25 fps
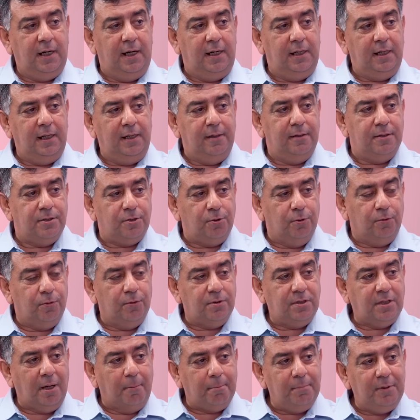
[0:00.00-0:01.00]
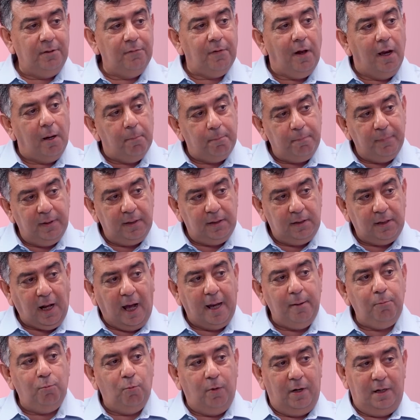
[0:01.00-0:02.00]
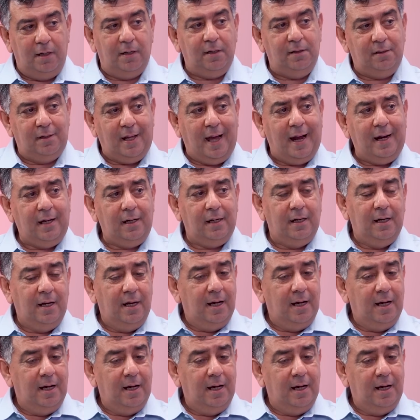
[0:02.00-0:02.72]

rating. So some development time went in that.